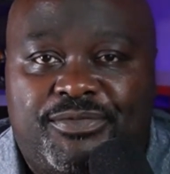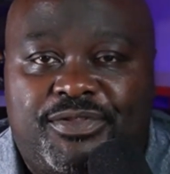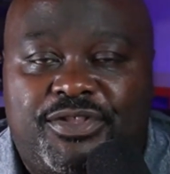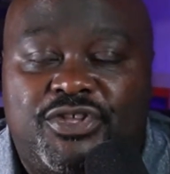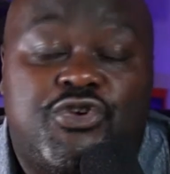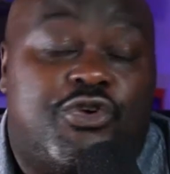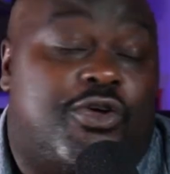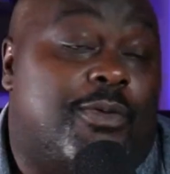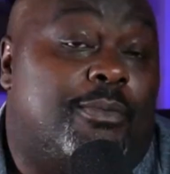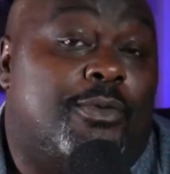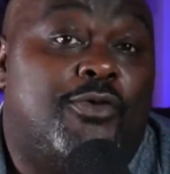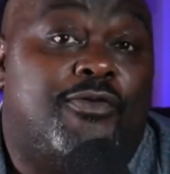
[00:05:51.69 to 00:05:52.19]

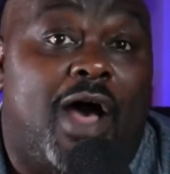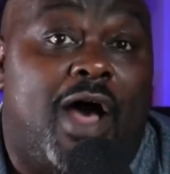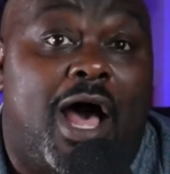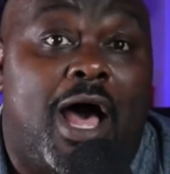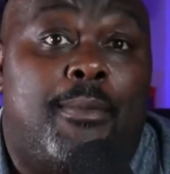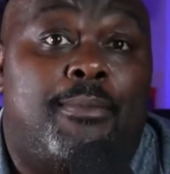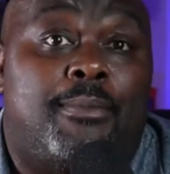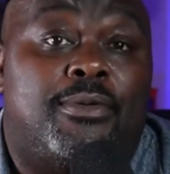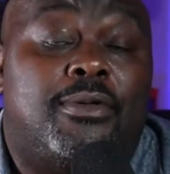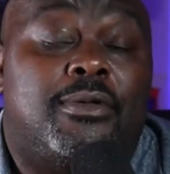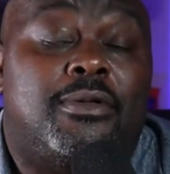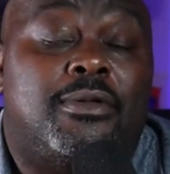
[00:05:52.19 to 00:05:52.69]
You can move
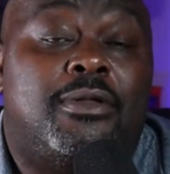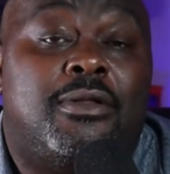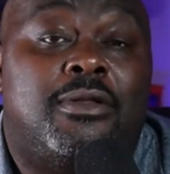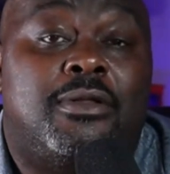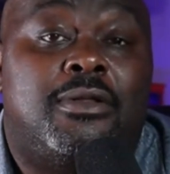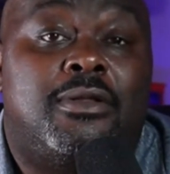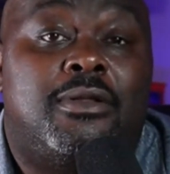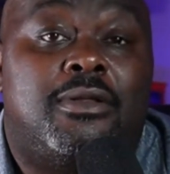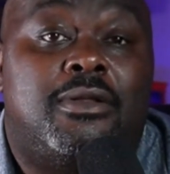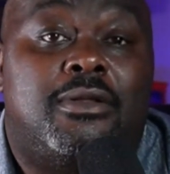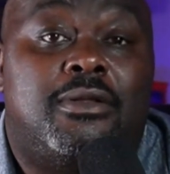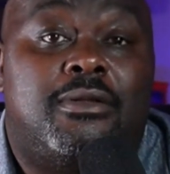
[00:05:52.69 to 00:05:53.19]
up,
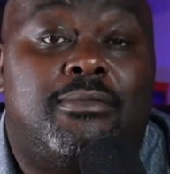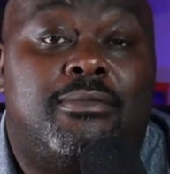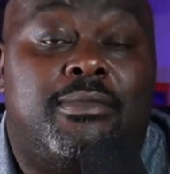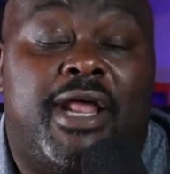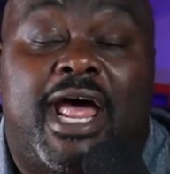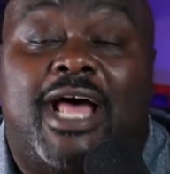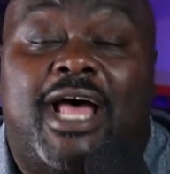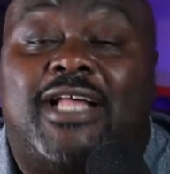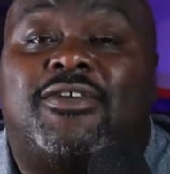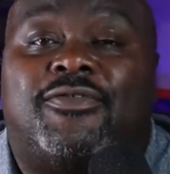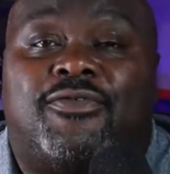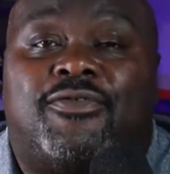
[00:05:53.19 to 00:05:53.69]
but
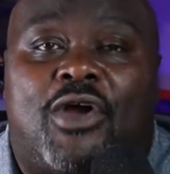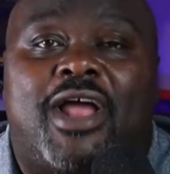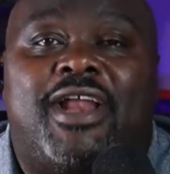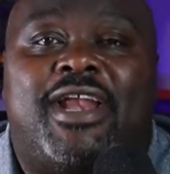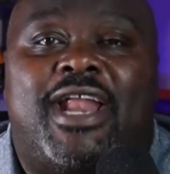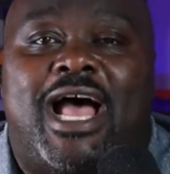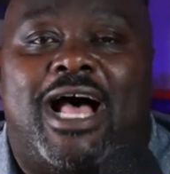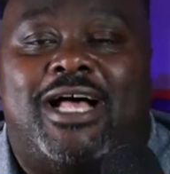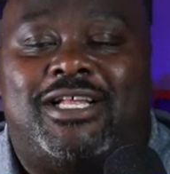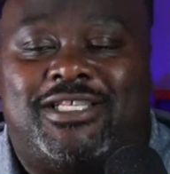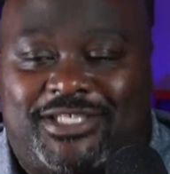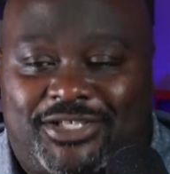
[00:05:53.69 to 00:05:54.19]
as of right
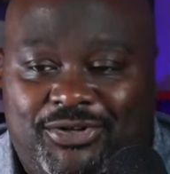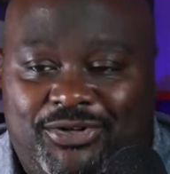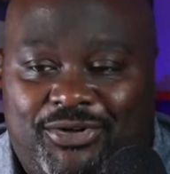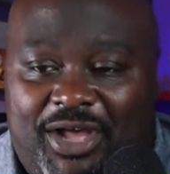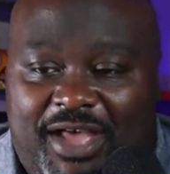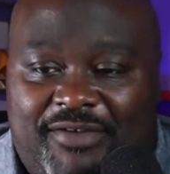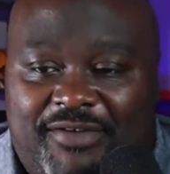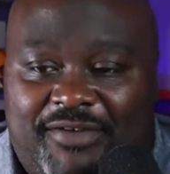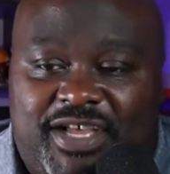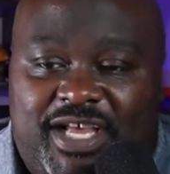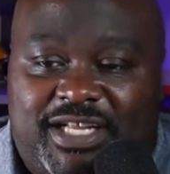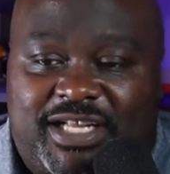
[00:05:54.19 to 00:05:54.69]
now, I still
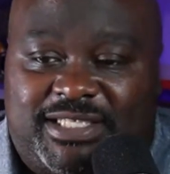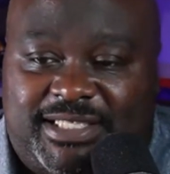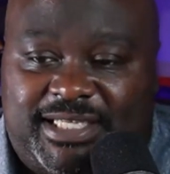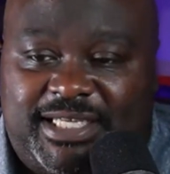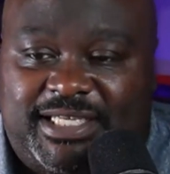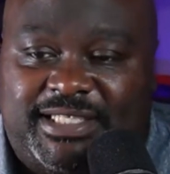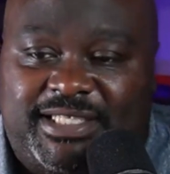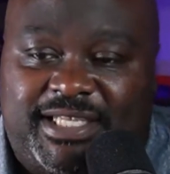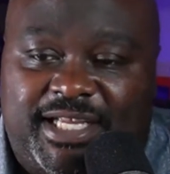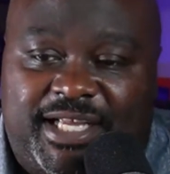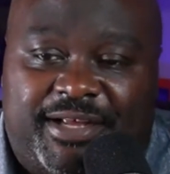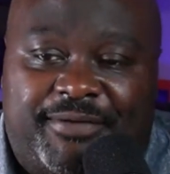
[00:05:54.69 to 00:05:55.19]
have you at
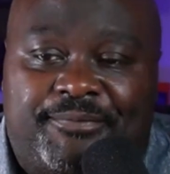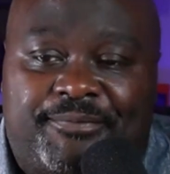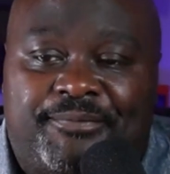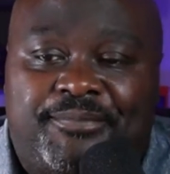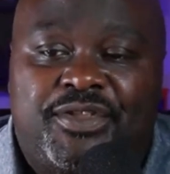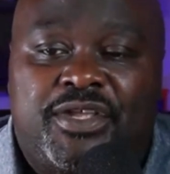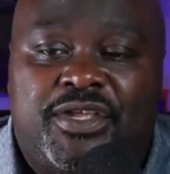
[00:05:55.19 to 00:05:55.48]
16.